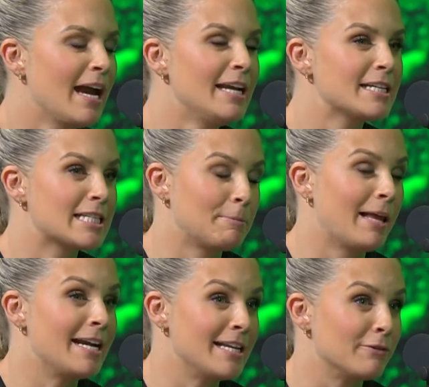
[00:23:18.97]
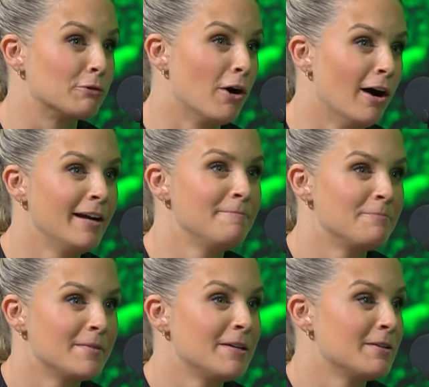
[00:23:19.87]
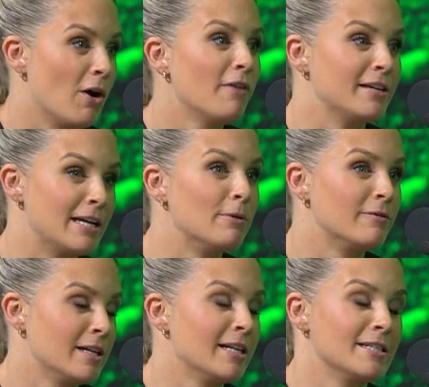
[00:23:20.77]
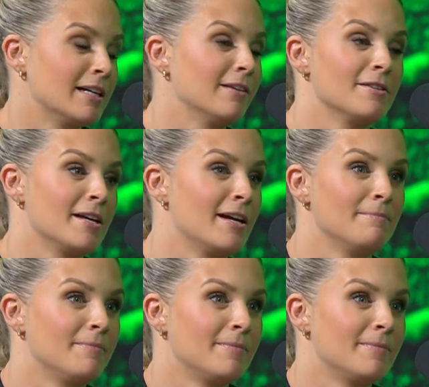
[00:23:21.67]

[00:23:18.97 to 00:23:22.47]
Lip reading: and explaining the ride, I think he would have done exactly the same.